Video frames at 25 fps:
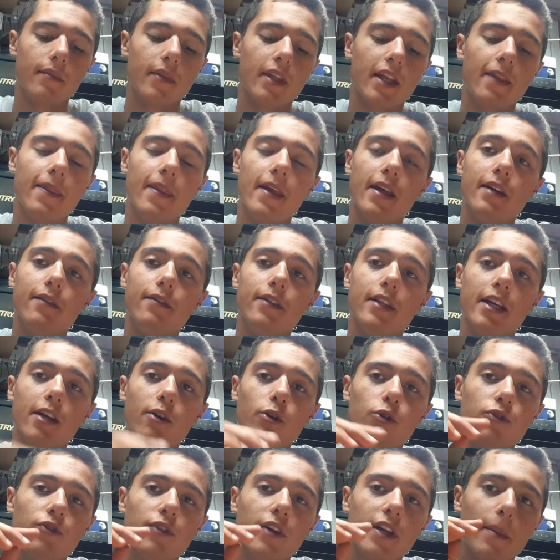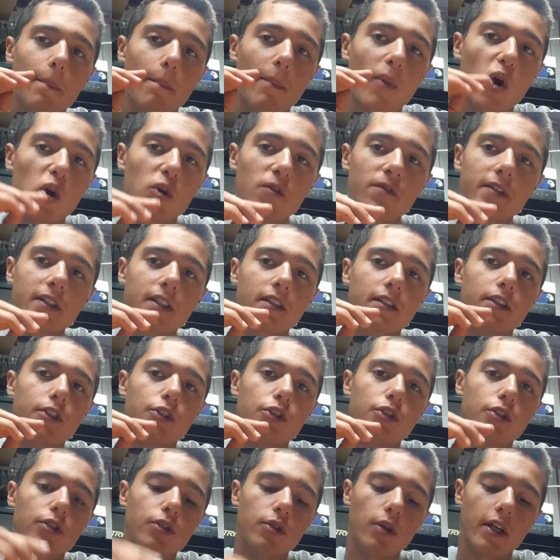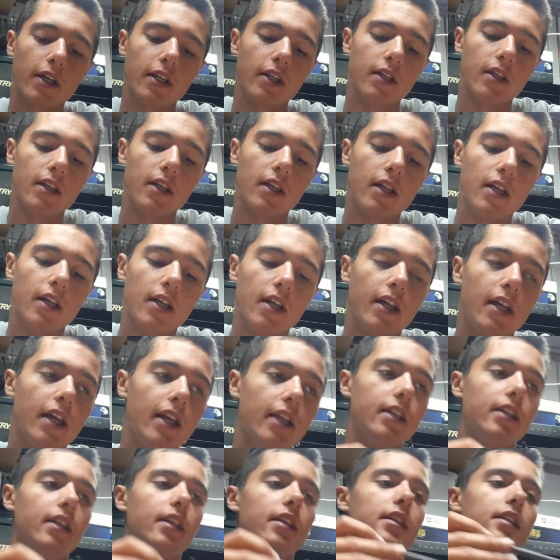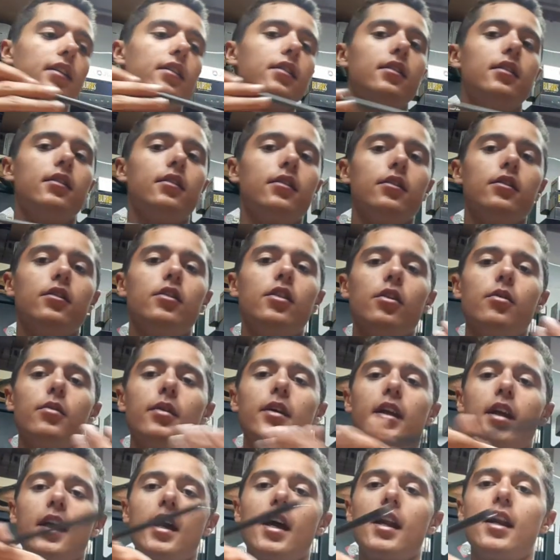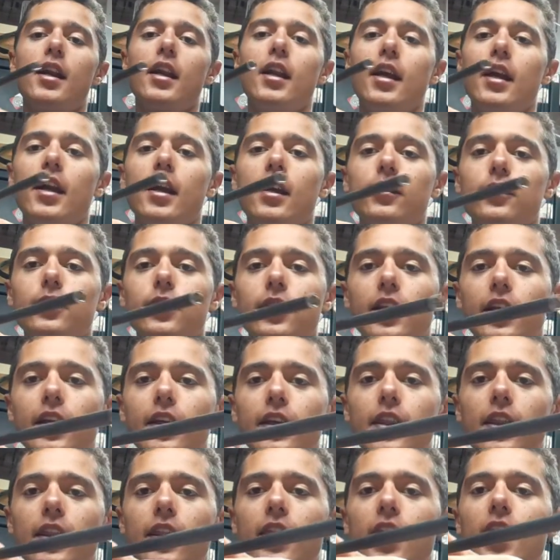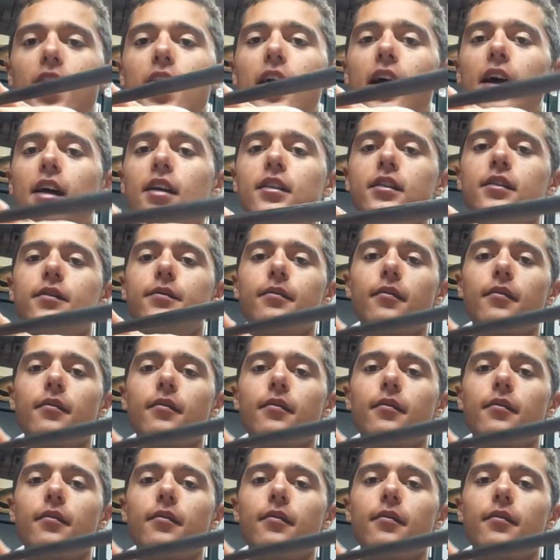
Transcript: And then if the arrow's flying perfectly straight, it isn't going at an angle like that,